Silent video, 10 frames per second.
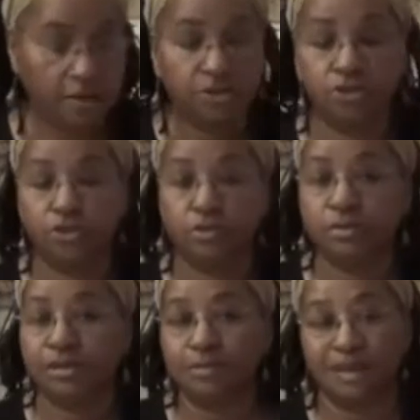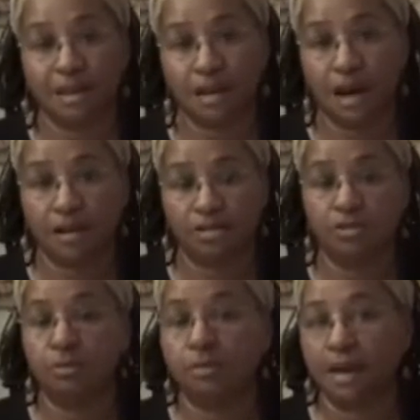tubes. It could be any kind of
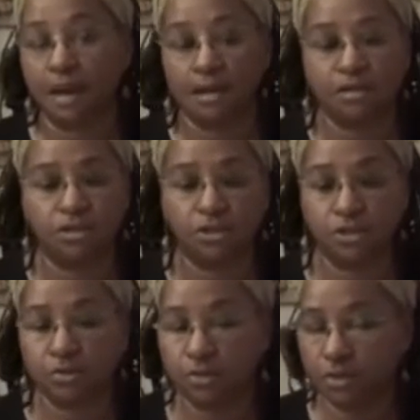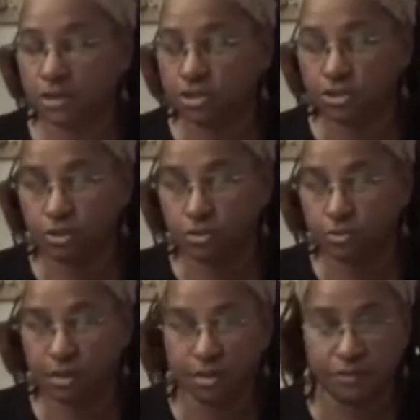tube, a mailing tube. This
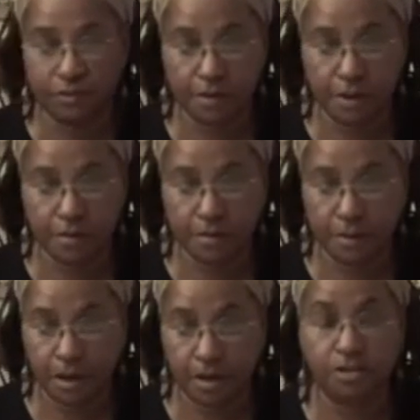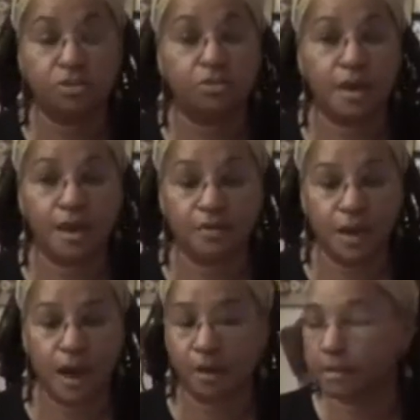tube is from uh, saran
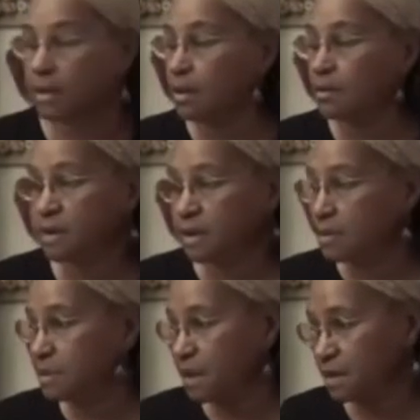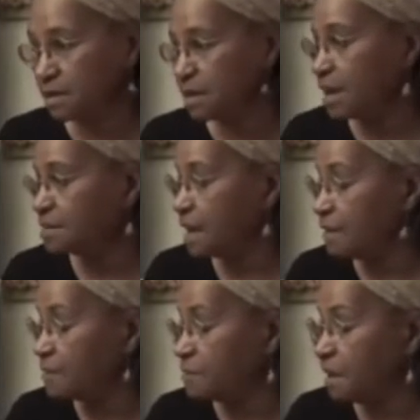wrap, but it could be any size. I
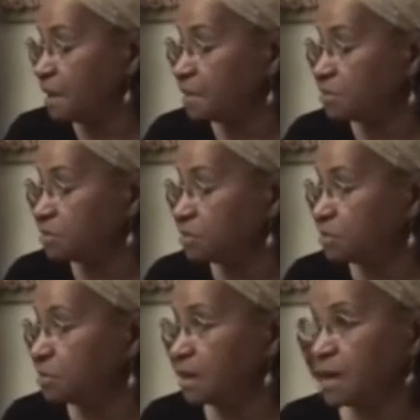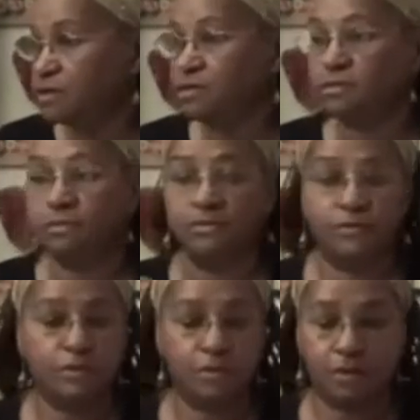have a mailing tube that I used
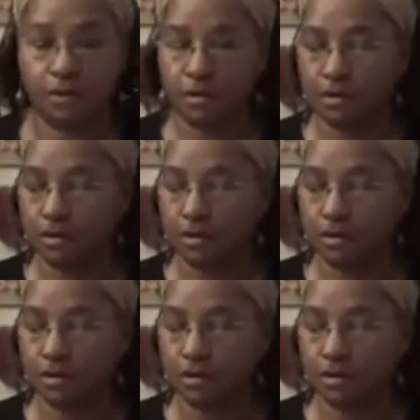before,